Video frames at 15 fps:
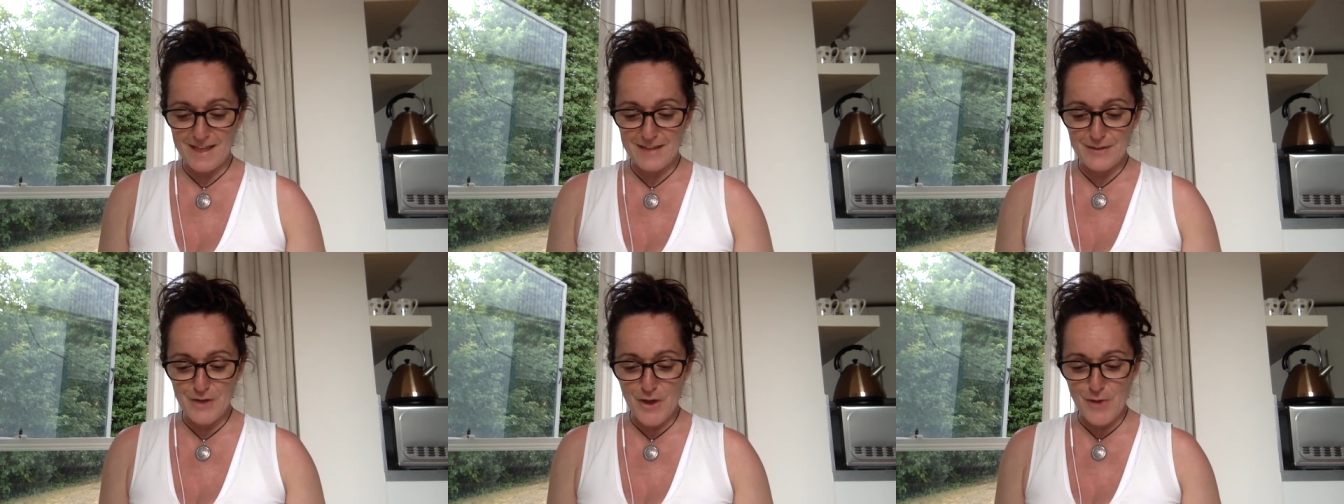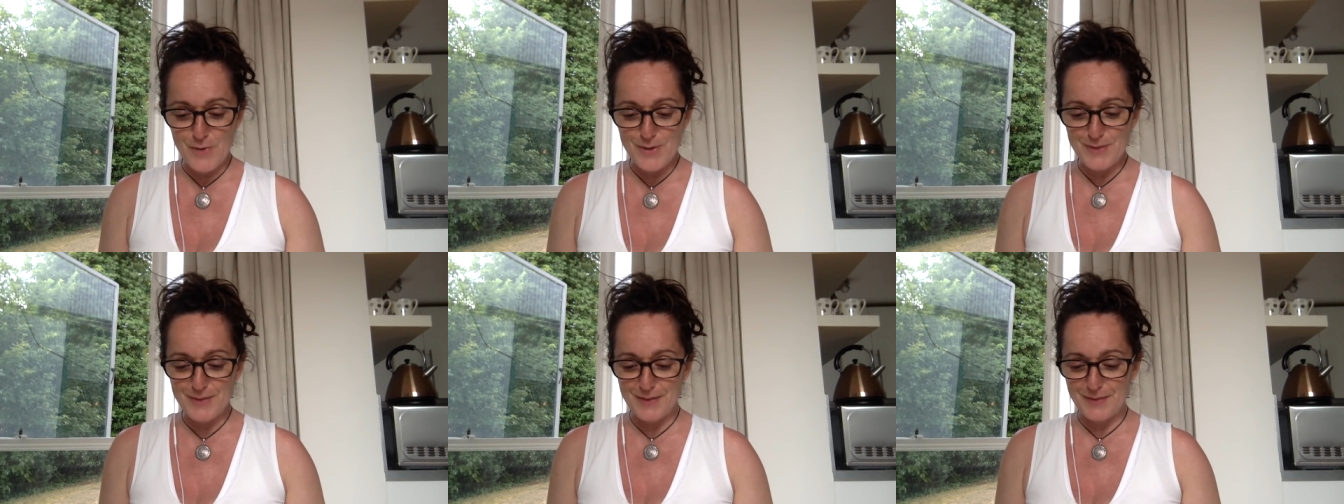
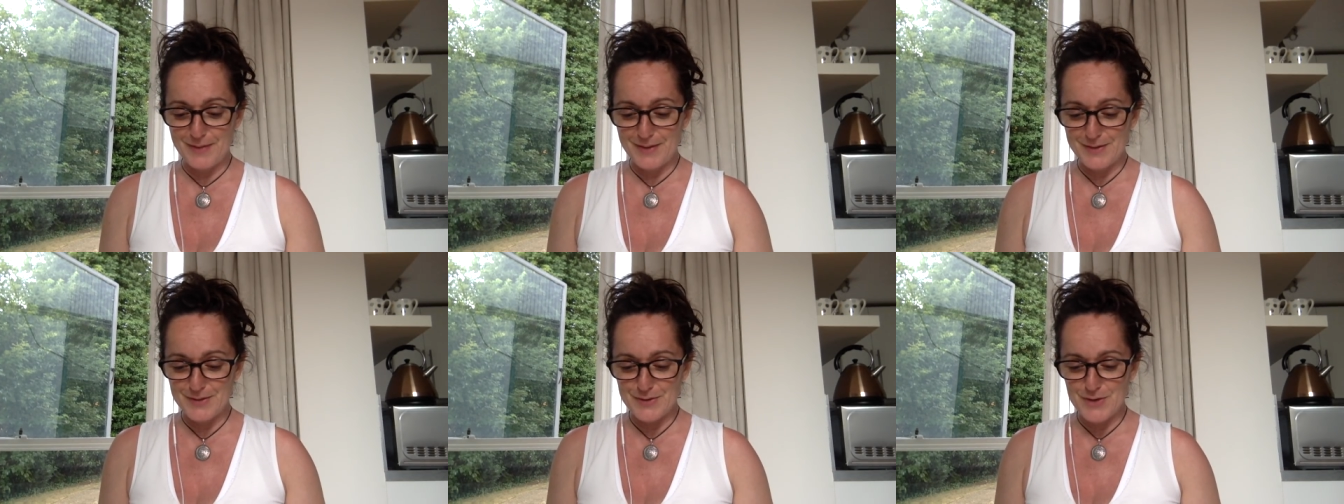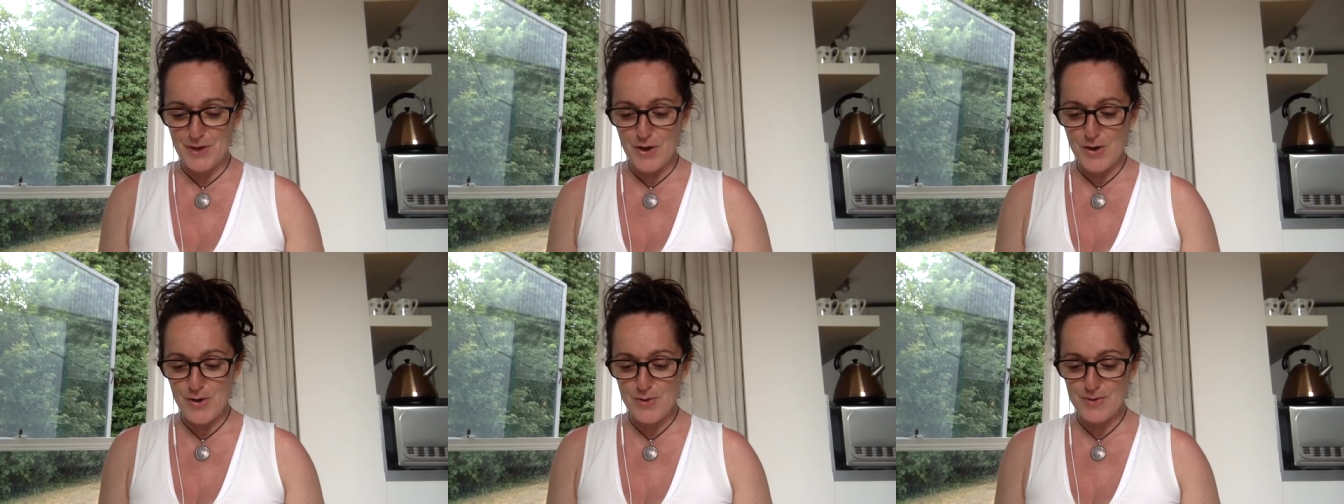Knowing that there's
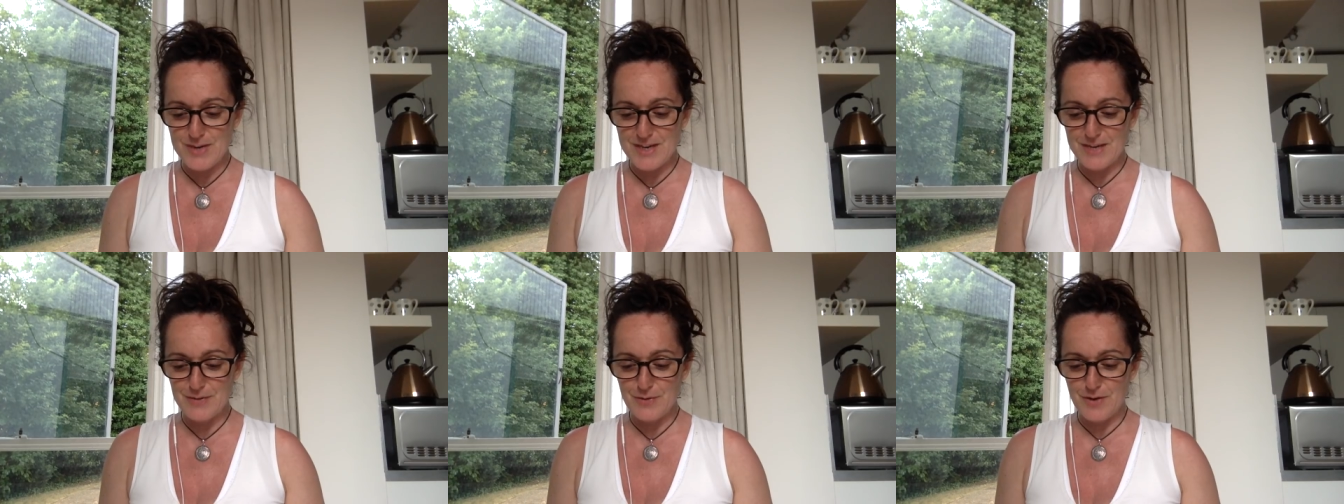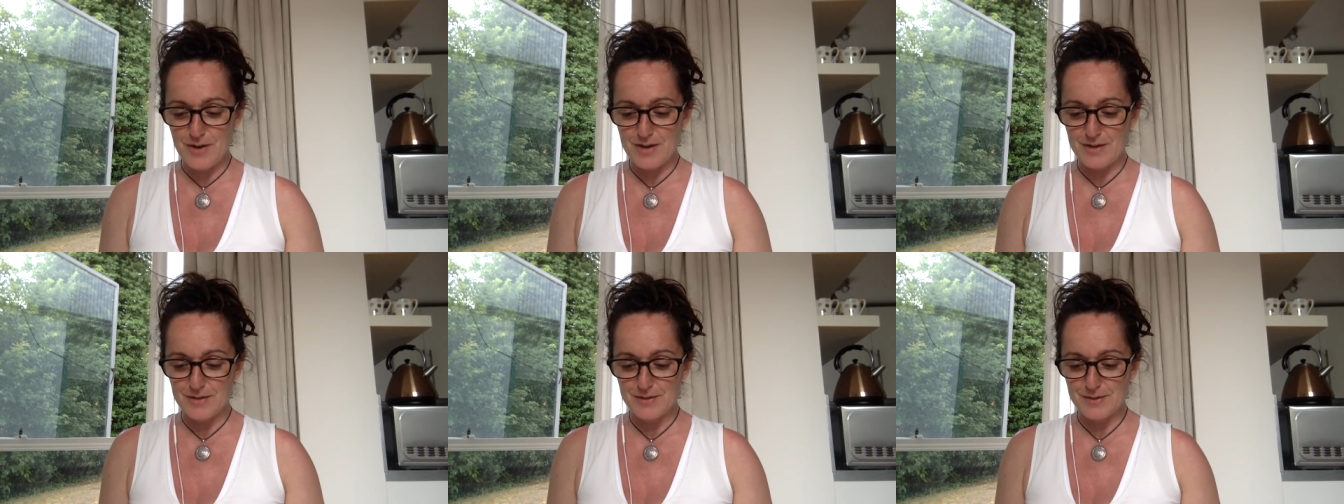no need
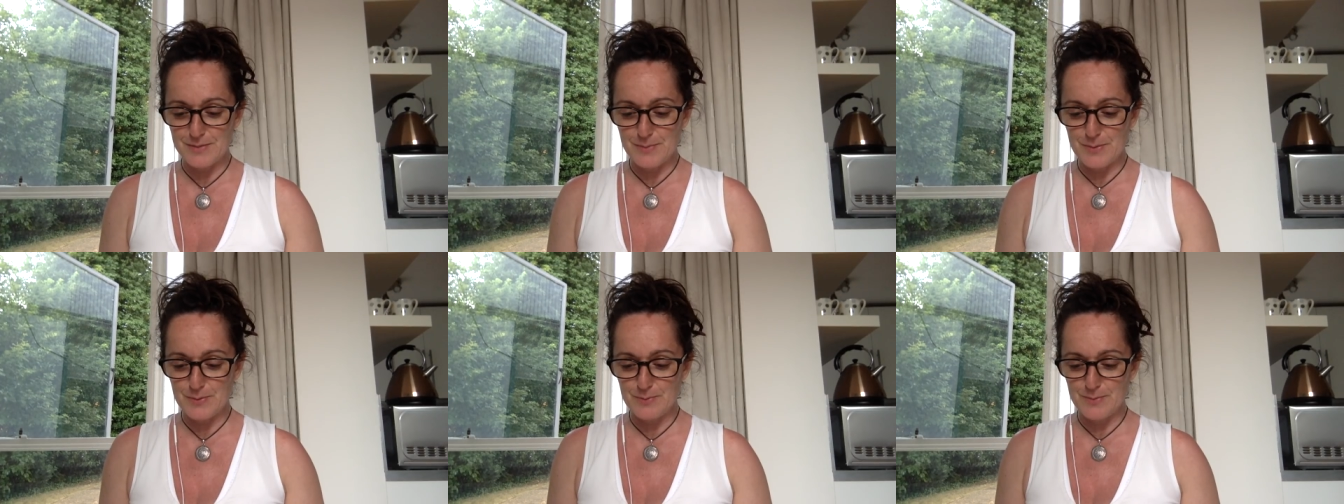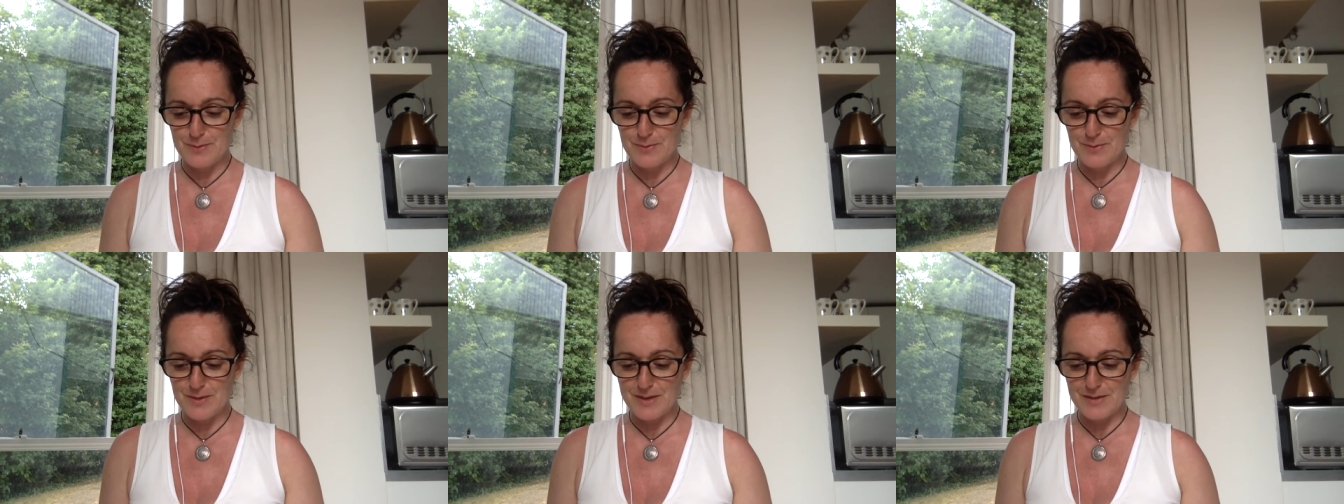crying on spilt
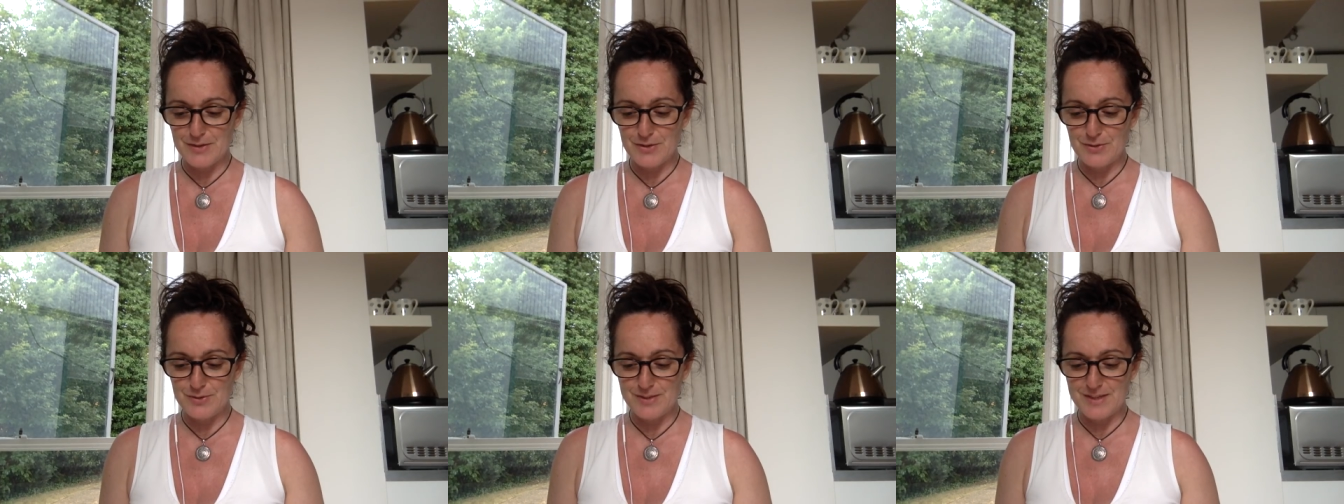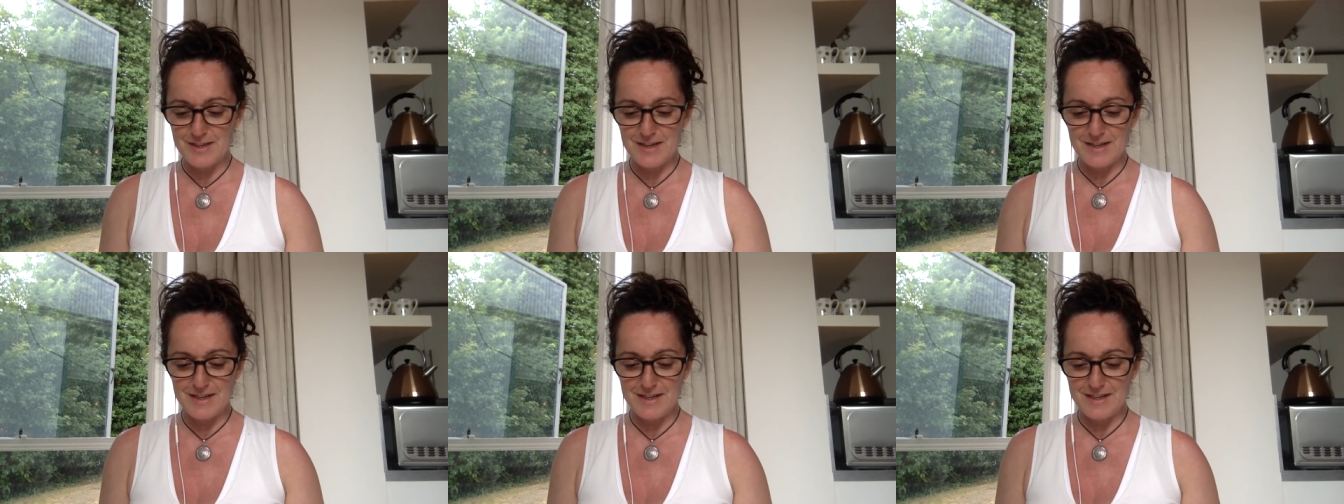milk, as you
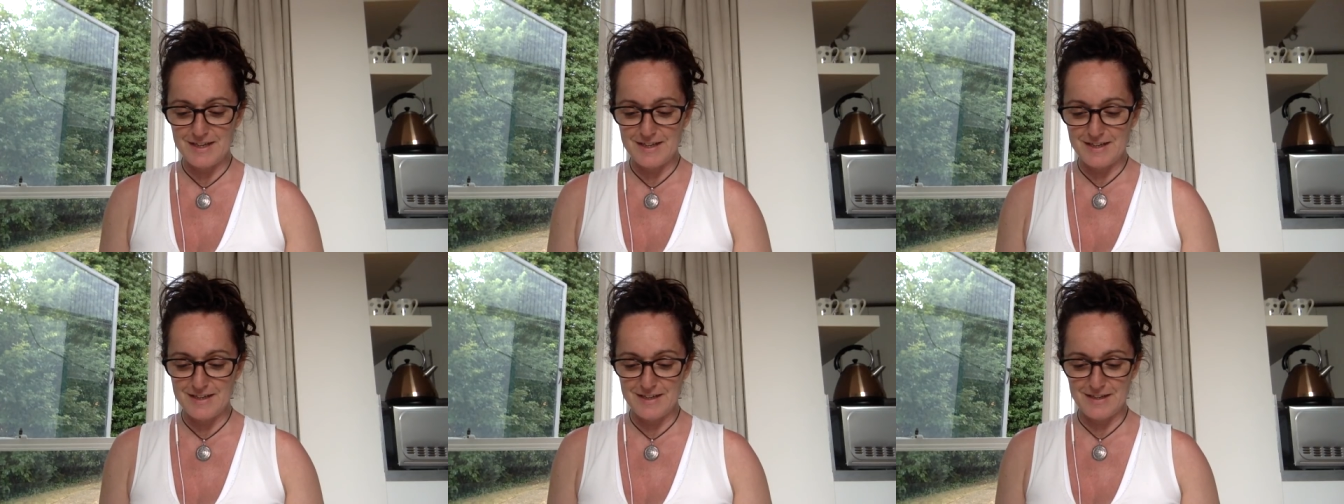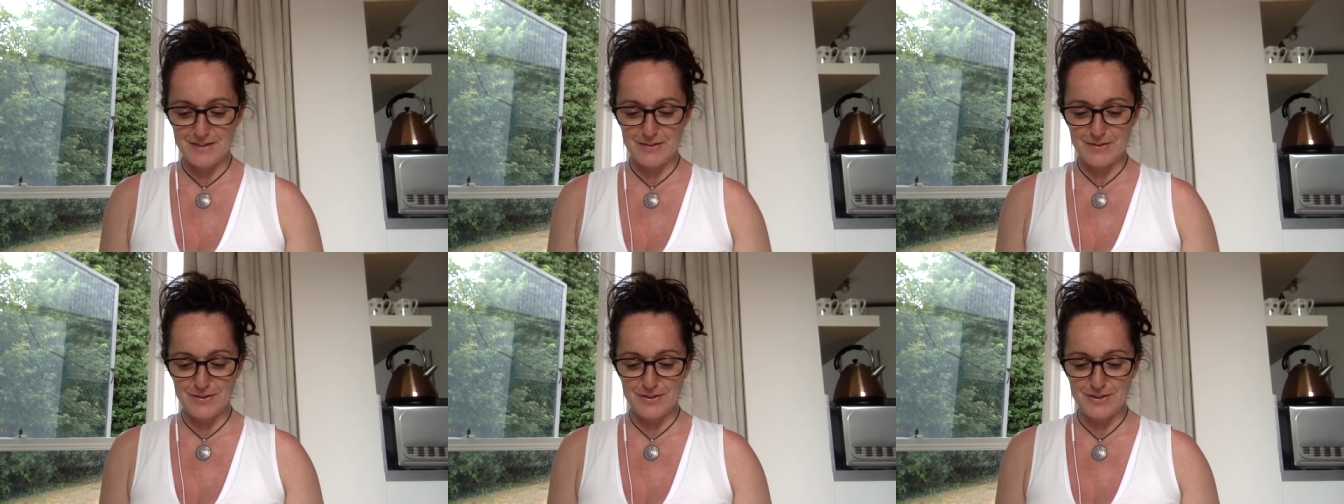say in
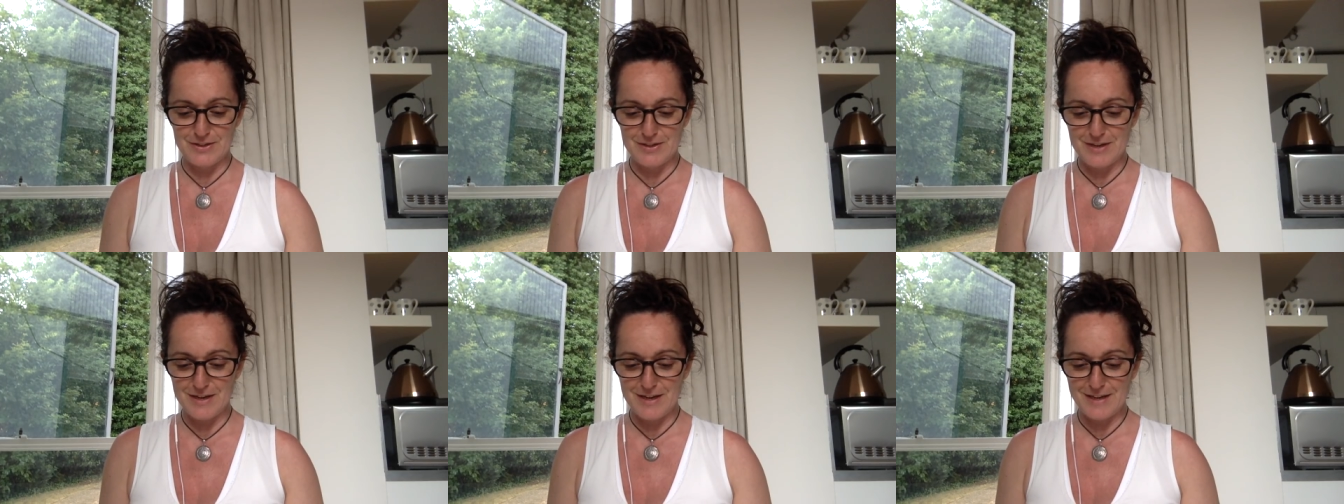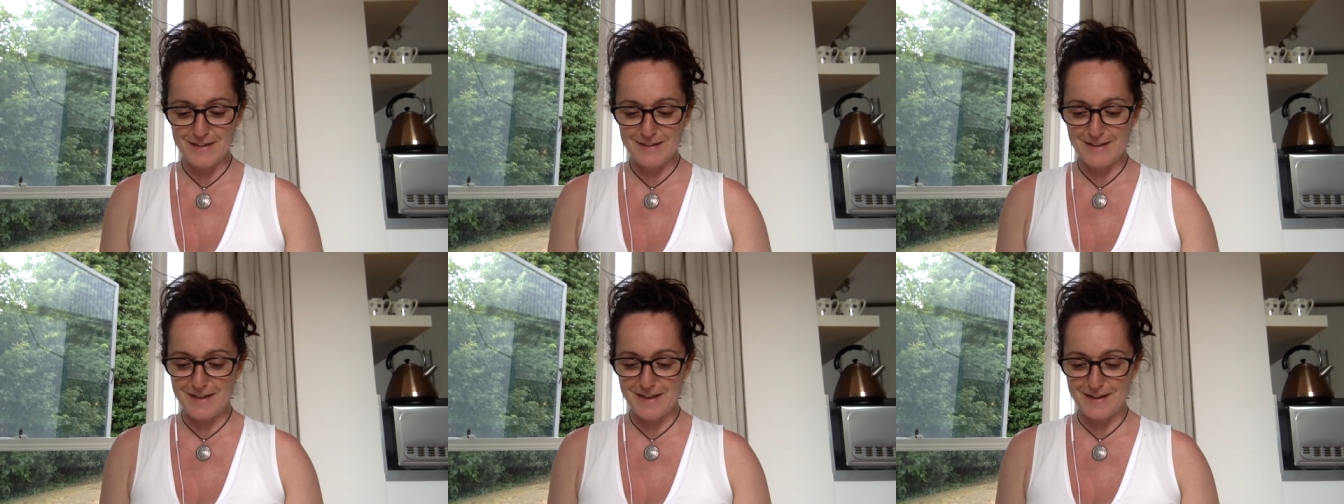English. I
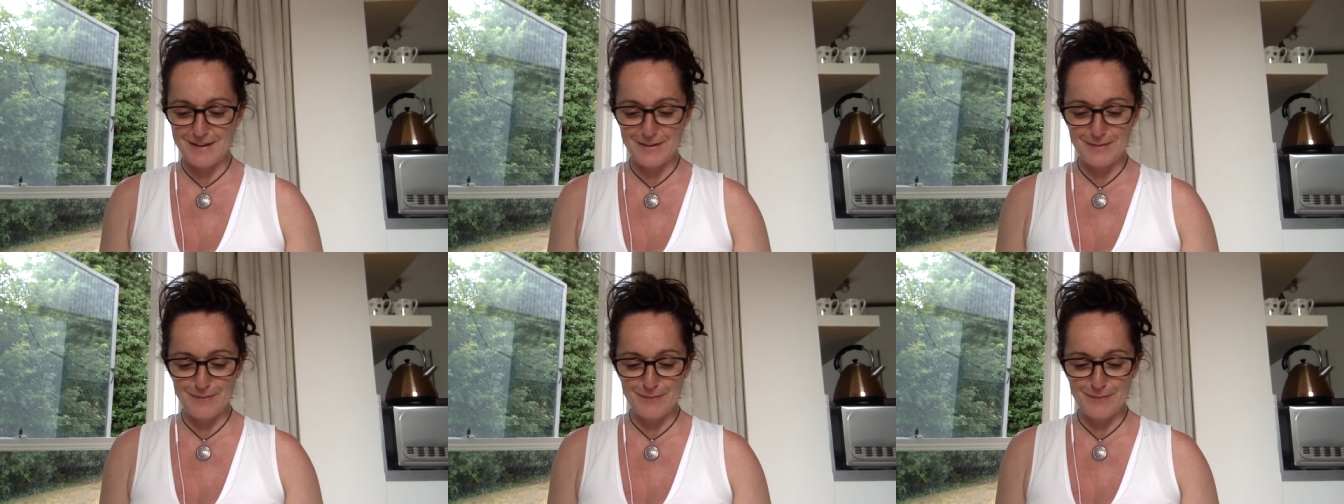like that.